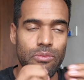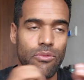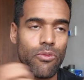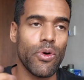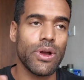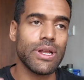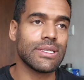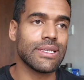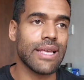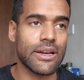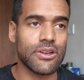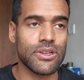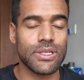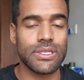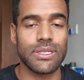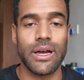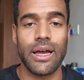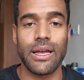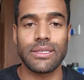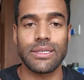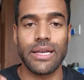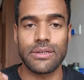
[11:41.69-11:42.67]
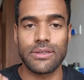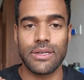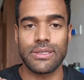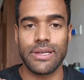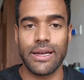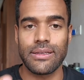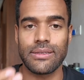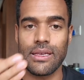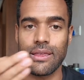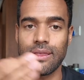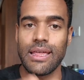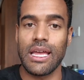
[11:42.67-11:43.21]
What is exercise?
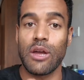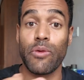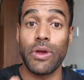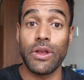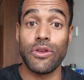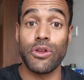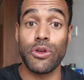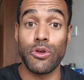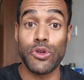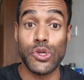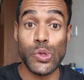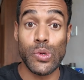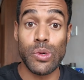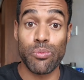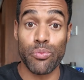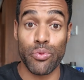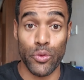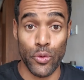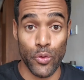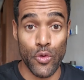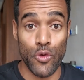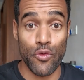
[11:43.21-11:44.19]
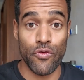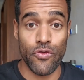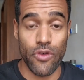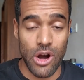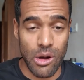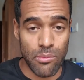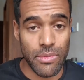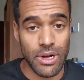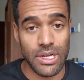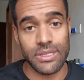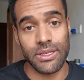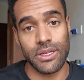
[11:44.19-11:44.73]
Exercise is the thing we do to improve our
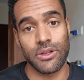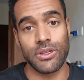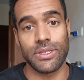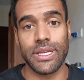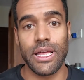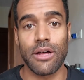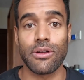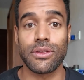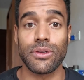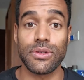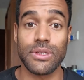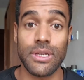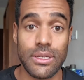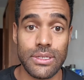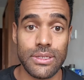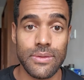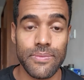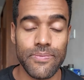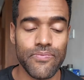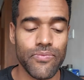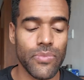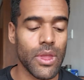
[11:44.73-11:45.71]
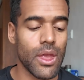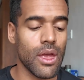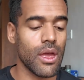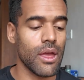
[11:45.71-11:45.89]
muscular skeletal system.